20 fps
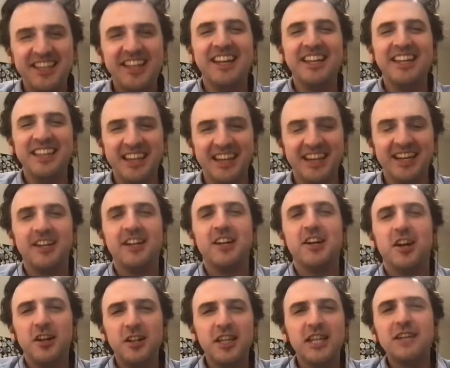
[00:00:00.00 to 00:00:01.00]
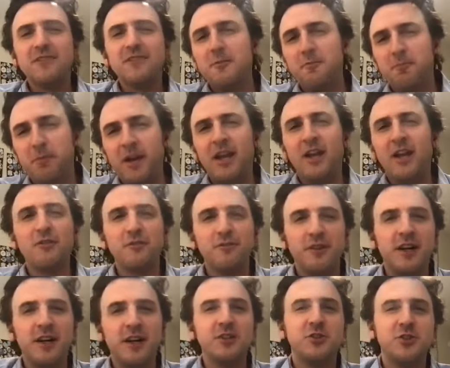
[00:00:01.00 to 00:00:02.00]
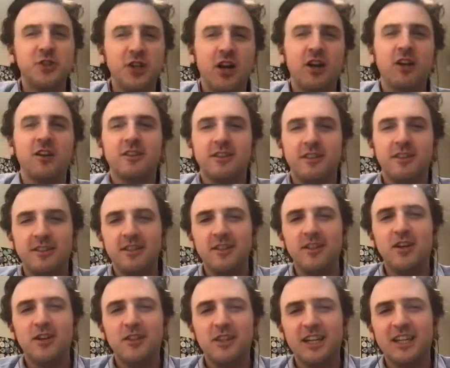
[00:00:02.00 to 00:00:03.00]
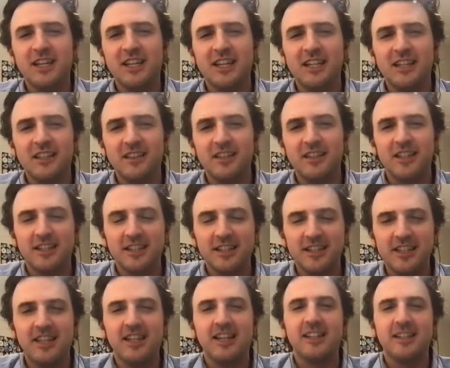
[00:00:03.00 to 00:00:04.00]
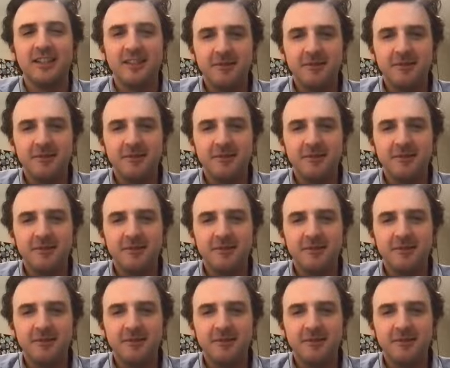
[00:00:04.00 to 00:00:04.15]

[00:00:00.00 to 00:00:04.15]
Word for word: yeah, yeah. Or like if a bear fought a shark, you know that kind of thing. Yeah, yeah.